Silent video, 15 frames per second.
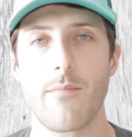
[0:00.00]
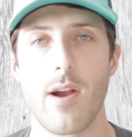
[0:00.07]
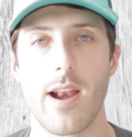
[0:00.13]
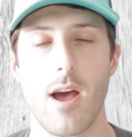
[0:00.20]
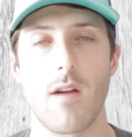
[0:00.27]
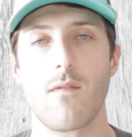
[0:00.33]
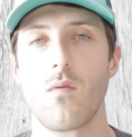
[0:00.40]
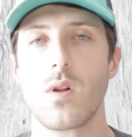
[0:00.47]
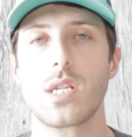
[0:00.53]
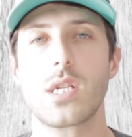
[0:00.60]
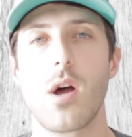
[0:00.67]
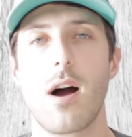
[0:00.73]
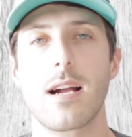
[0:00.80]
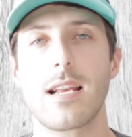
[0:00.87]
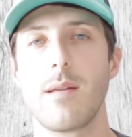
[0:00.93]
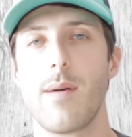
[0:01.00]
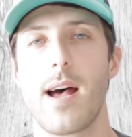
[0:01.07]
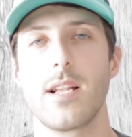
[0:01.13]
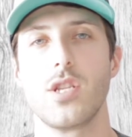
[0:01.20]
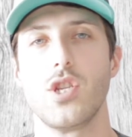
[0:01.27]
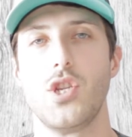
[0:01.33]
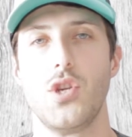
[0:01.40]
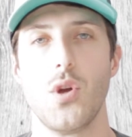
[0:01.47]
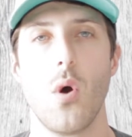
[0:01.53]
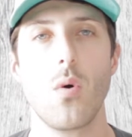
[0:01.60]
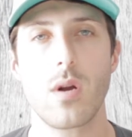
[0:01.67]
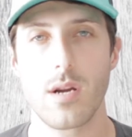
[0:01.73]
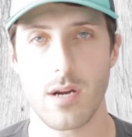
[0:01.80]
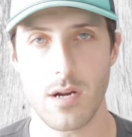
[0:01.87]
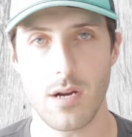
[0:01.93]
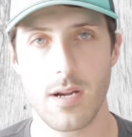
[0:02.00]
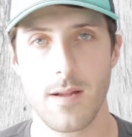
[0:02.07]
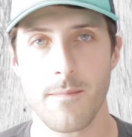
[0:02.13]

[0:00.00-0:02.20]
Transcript: right now. Everyone's talking about Joker.